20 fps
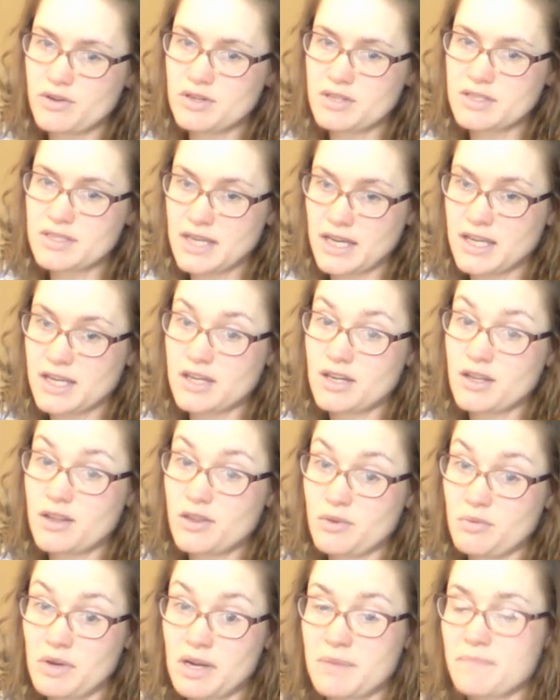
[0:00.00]
second
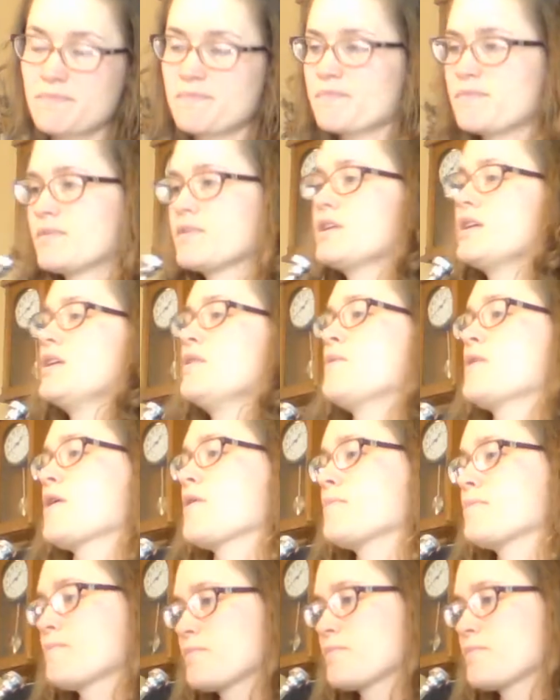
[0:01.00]
3. Here we go.